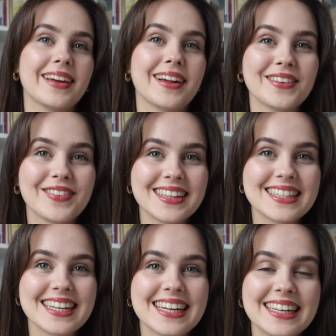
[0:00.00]
Hello
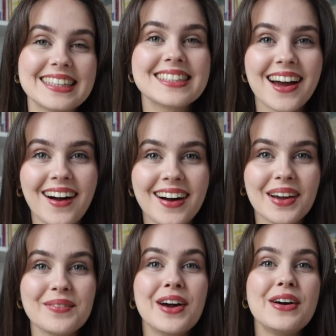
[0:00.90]
friends, it is
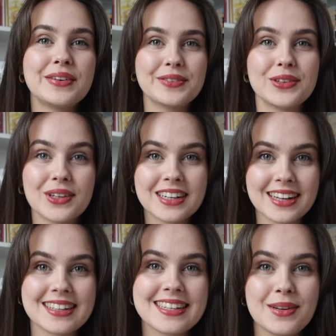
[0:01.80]
time for
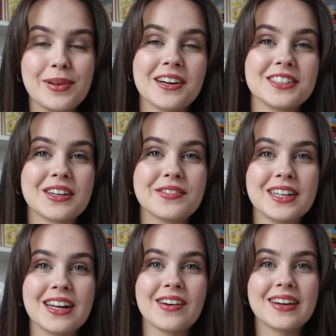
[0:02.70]
another TBR jar video.